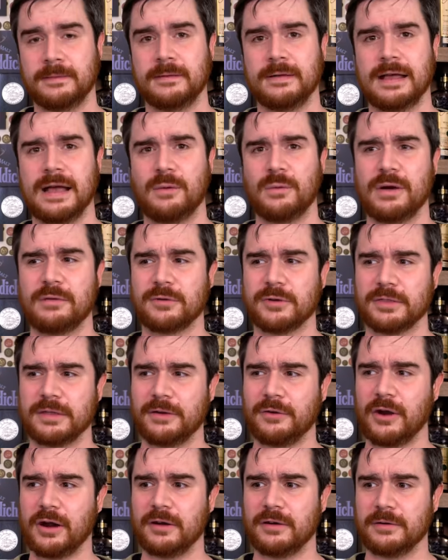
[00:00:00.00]
However,
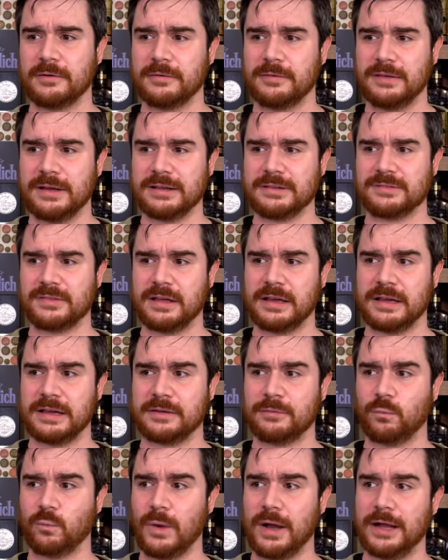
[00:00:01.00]
there are things
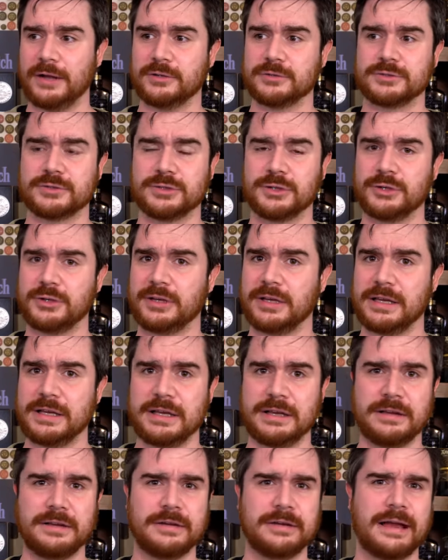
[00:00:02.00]
like Wild
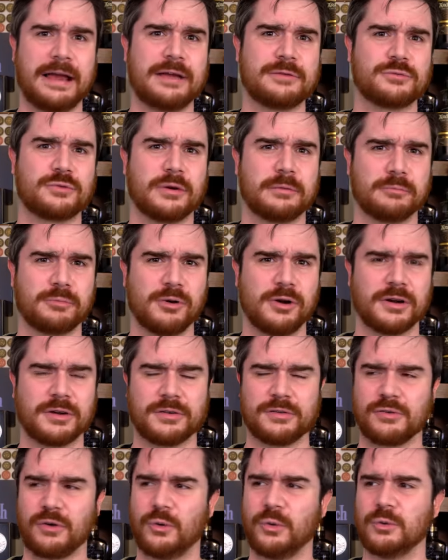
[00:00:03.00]
Turkey, Ezra
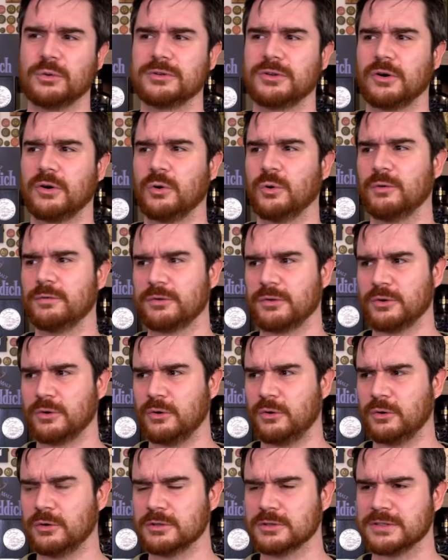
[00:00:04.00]
Brooks, Old
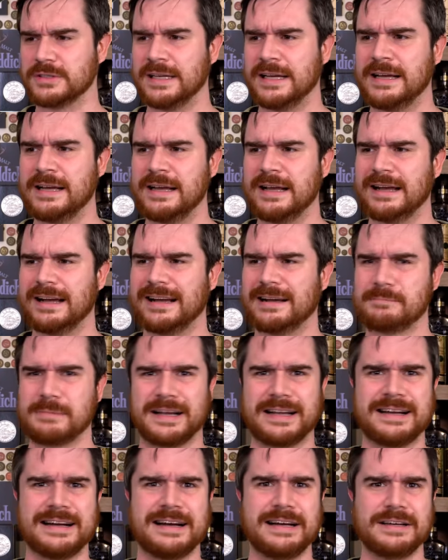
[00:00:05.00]
Overholt,
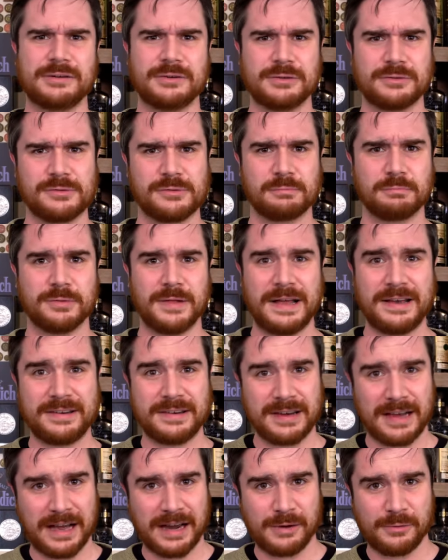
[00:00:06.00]
McConnell's
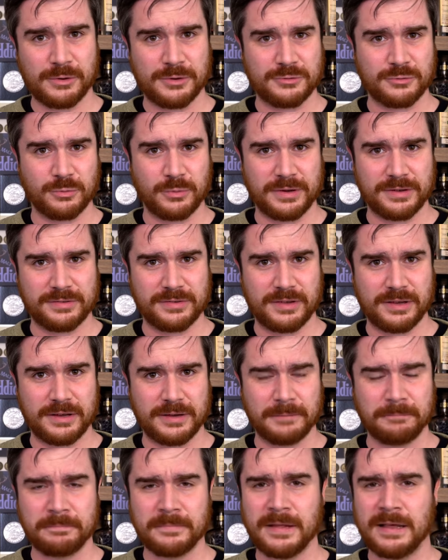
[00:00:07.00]
Blended Irish
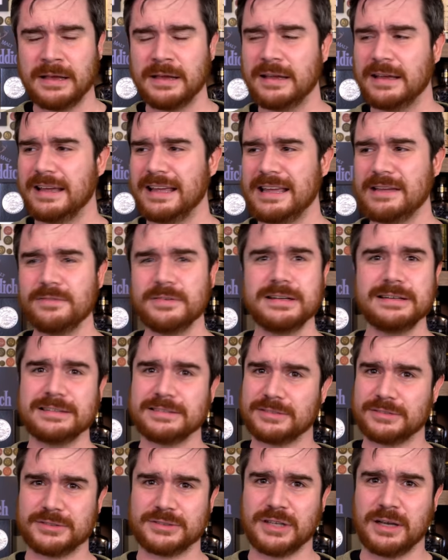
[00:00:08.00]
Whiskey,
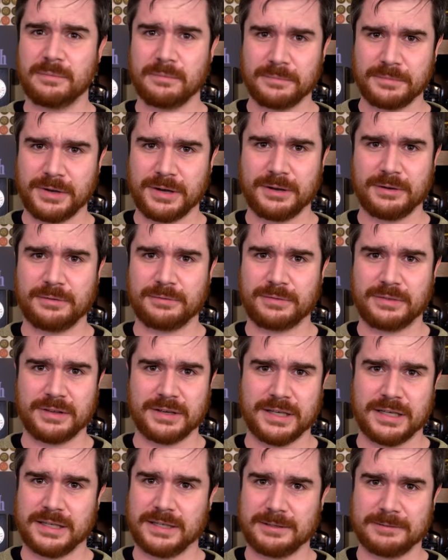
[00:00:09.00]
even some of
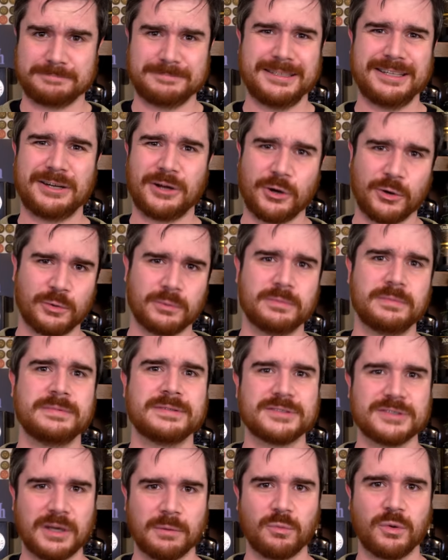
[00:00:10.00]
the, you know,
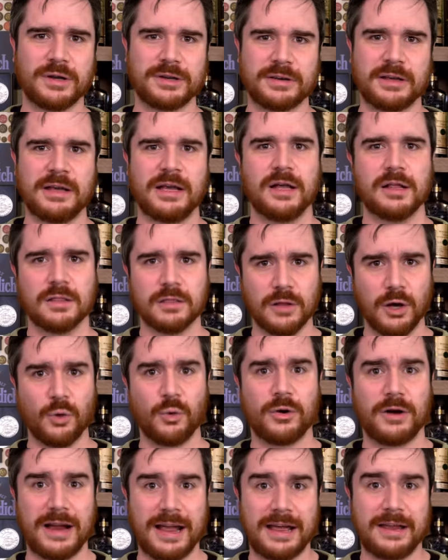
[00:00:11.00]
somewhat
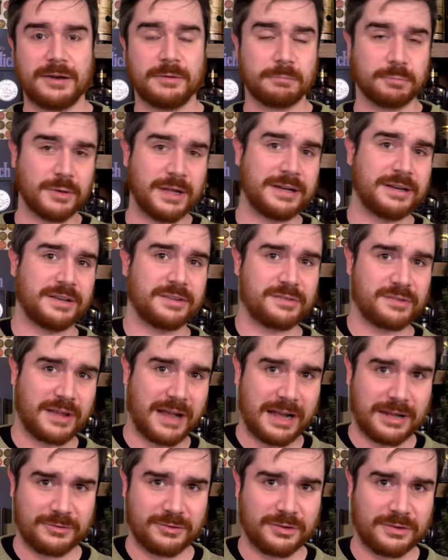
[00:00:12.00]
lower-end blended
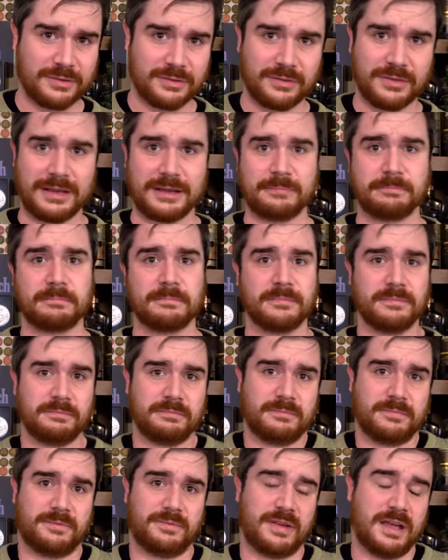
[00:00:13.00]
scotches like
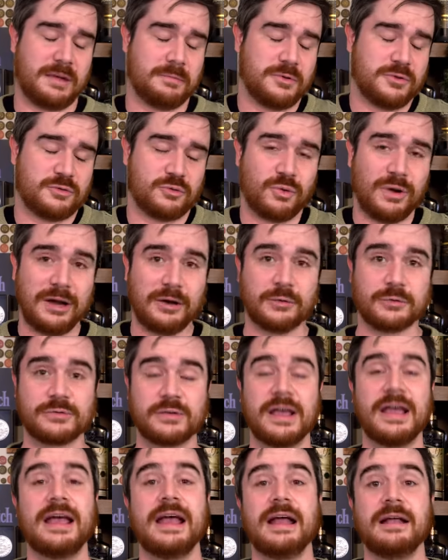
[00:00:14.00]
Famous Grouse.